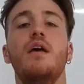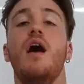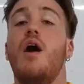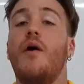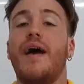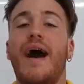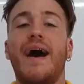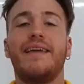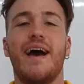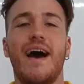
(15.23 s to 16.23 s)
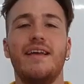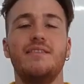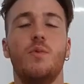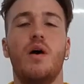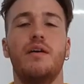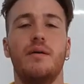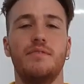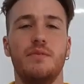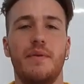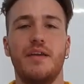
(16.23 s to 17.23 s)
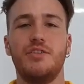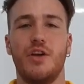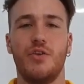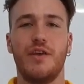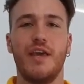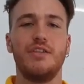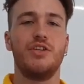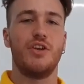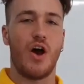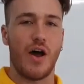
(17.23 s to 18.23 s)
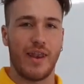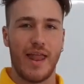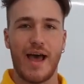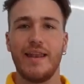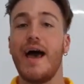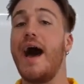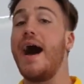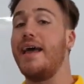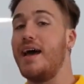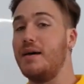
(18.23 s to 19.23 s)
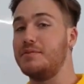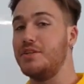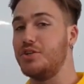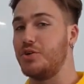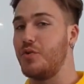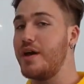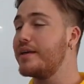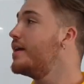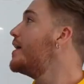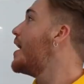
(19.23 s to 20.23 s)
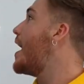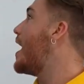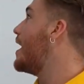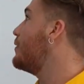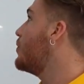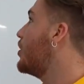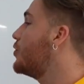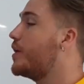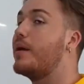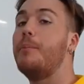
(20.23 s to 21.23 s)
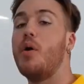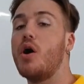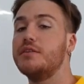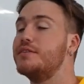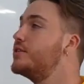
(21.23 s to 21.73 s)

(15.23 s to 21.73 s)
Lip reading: Alright, hi guys, welcome to Major Education Online. I am teacher Gregg and we are doing part